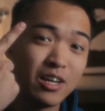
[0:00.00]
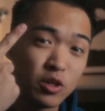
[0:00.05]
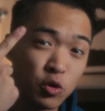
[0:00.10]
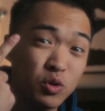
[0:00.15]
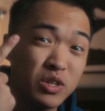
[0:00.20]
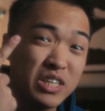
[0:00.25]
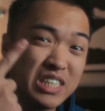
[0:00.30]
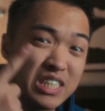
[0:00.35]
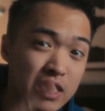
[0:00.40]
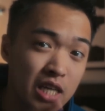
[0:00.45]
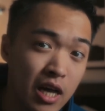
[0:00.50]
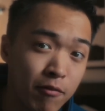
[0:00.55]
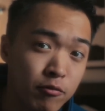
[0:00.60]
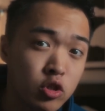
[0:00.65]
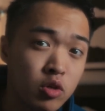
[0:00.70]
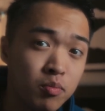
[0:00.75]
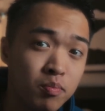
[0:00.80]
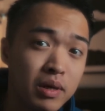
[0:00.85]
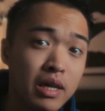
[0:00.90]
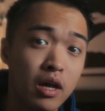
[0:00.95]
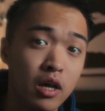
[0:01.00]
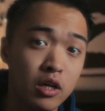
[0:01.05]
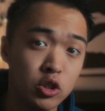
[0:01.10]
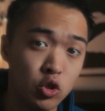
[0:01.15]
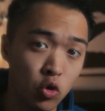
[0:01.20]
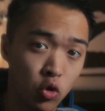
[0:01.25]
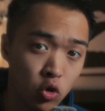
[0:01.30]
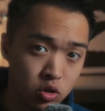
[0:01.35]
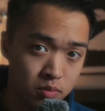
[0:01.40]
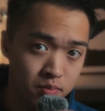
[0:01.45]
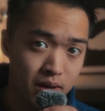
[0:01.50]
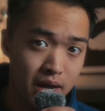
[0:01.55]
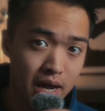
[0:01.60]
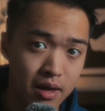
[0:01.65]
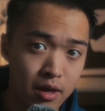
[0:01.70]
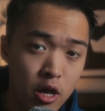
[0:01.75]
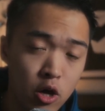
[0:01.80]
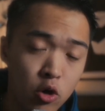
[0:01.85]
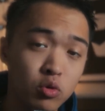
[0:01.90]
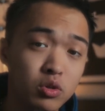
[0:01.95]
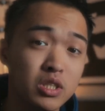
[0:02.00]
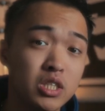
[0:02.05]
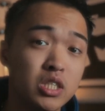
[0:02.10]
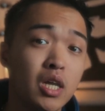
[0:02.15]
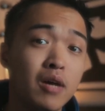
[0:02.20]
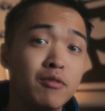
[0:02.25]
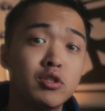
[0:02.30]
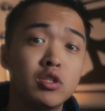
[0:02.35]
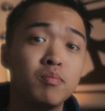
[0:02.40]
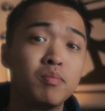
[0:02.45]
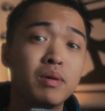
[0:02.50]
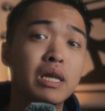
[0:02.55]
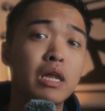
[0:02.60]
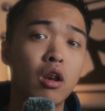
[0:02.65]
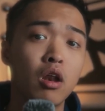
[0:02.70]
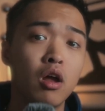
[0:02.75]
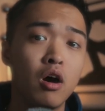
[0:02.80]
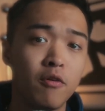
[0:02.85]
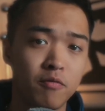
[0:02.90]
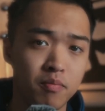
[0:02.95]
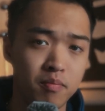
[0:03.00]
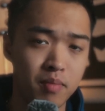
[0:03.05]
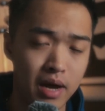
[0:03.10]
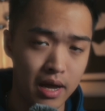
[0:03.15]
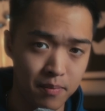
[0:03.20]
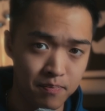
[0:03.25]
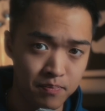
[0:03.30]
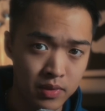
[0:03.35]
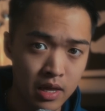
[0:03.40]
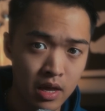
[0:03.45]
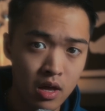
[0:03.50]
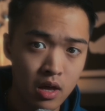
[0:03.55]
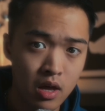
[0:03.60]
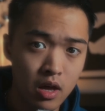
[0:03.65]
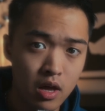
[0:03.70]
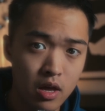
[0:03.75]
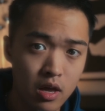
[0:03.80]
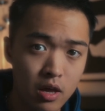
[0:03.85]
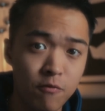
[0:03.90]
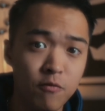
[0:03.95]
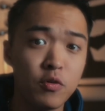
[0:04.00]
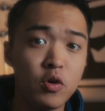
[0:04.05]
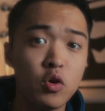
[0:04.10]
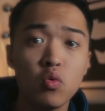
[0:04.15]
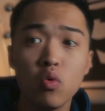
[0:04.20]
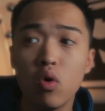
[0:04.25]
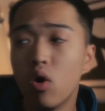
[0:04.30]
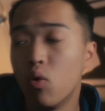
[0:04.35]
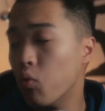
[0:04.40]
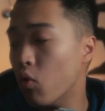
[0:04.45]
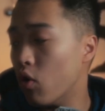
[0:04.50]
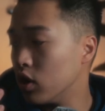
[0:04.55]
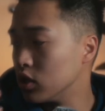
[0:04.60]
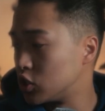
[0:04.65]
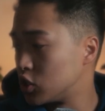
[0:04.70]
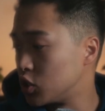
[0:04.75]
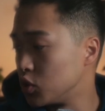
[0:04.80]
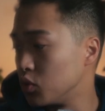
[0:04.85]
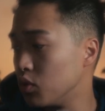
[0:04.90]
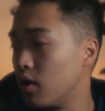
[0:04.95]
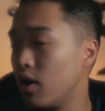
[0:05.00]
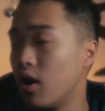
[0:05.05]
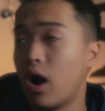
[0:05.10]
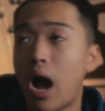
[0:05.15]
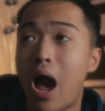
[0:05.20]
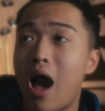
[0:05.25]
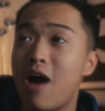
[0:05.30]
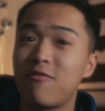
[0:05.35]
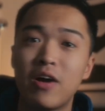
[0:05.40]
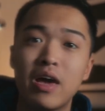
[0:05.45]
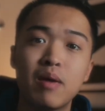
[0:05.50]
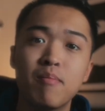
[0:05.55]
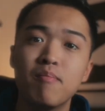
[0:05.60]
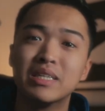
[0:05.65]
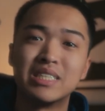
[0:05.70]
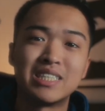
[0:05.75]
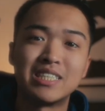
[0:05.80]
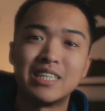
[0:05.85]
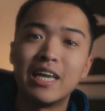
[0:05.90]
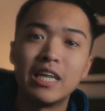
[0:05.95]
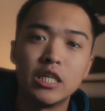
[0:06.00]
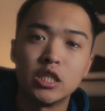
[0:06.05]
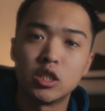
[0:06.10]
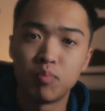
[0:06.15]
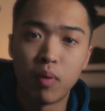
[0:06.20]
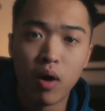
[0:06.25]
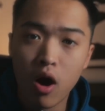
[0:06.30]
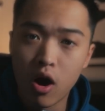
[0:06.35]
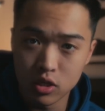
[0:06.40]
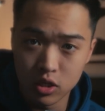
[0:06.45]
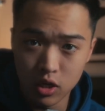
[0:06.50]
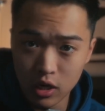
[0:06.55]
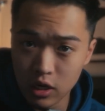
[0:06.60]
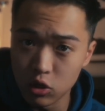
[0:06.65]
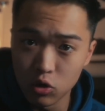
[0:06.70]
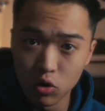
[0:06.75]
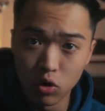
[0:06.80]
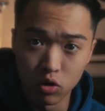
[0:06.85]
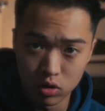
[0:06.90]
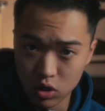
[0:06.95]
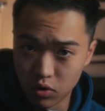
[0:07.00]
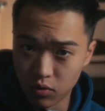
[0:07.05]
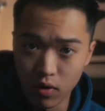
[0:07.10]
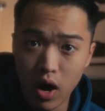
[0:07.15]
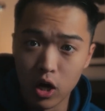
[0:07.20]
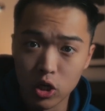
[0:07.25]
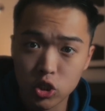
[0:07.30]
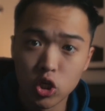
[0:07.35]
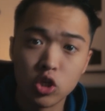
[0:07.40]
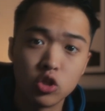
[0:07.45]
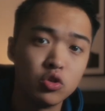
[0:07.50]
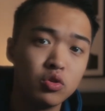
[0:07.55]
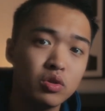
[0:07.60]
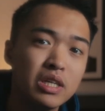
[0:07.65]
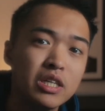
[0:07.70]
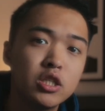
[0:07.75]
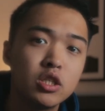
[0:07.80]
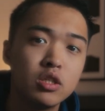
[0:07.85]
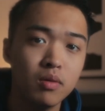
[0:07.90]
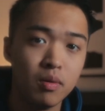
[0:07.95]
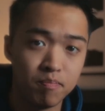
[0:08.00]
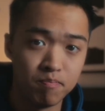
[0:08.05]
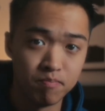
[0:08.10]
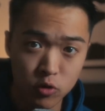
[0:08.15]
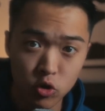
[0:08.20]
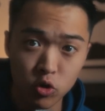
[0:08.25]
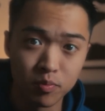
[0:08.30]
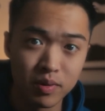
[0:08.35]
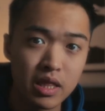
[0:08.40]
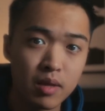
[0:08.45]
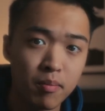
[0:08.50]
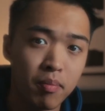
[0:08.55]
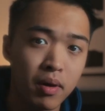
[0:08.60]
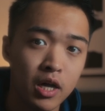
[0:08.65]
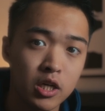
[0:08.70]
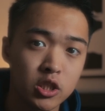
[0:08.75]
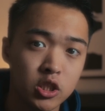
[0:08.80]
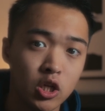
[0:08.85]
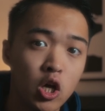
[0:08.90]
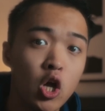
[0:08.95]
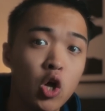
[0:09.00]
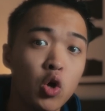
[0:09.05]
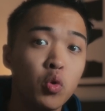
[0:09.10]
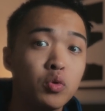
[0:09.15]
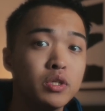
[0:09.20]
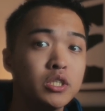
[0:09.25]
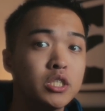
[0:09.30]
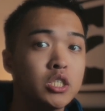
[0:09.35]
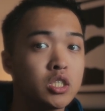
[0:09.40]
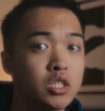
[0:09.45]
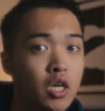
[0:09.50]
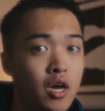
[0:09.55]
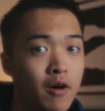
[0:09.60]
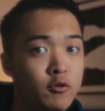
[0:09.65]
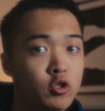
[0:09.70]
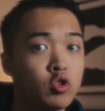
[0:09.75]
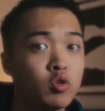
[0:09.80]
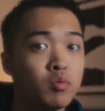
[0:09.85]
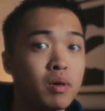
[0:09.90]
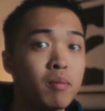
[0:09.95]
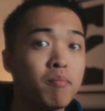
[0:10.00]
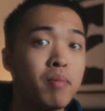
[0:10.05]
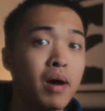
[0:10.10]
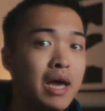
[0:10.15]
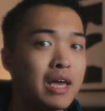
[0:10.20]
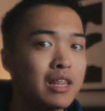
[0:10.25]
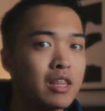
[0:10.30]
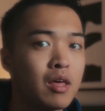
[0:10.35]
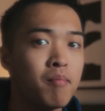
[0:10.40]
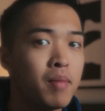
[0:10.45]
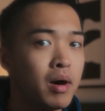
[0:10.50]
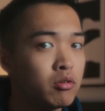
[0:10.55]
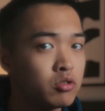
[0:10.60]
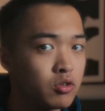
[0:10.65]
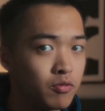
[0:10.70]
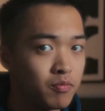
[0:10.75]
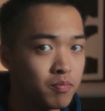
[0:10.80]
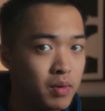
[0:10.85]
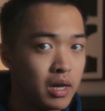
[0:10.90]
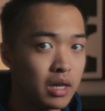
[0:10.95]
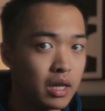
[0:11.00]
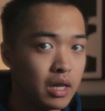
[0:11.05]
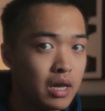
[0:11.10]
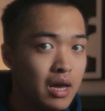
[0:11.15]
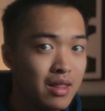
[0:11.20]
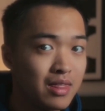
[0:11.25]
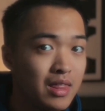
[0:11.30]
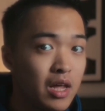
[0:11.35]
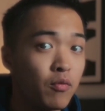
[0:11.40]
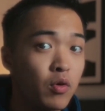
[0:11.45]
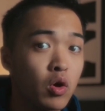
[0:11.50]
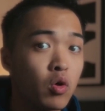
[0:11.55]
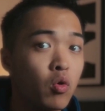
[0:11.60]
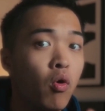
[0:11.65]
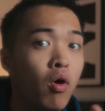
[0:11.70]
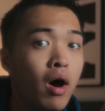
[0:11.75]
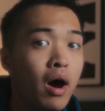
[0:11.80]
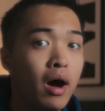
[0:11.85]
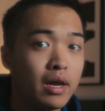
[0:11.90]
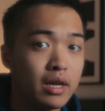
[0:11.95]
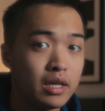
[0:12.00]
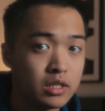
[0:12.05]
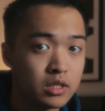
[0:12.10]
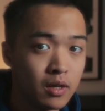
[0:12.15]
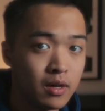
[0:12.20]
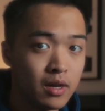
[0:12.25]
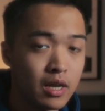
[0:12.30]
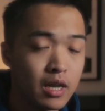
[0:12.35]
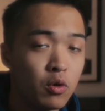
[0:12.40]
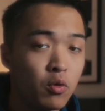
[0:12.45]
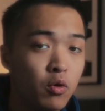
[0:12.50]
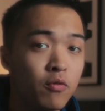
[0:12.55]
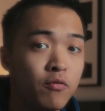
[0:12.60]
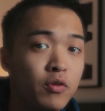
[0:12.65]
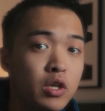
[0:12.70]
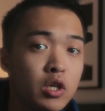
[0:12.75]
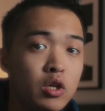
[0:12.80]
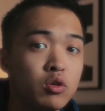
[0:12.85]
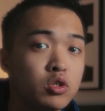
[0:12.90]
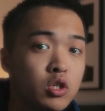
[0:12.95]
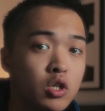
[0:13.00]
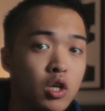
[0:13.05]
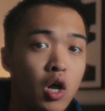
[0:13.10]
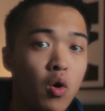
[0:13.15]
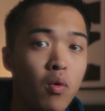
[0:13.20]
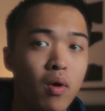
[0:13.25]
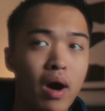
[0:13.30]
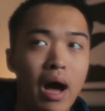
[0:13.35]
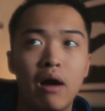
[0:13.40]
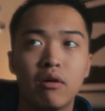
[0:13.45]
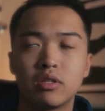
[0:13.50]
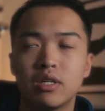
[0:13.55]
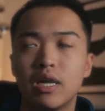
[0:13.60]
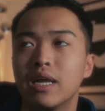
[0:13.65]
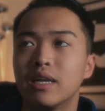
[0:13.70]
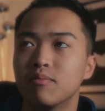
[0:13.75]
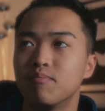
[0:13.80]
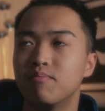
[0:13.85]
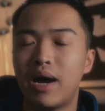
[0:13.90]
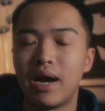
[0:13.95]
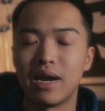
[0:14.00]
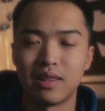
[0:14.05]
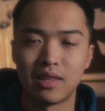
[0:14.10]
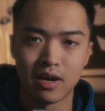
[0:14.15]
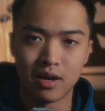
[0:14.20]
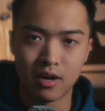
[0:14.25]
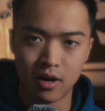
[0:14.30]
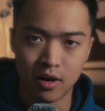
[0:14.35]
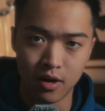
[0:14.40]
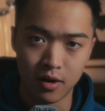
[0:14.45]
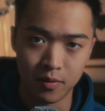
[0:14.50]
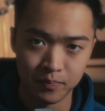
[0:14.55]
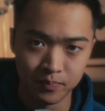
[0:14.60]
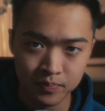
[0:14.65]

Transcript: deserves to be adored by, who deserves to be loved by. If you want to have a Mercedes parked in your garage, you need to be the person who deserves to be paid the amount of money that requires in order for you to go out and buy that car.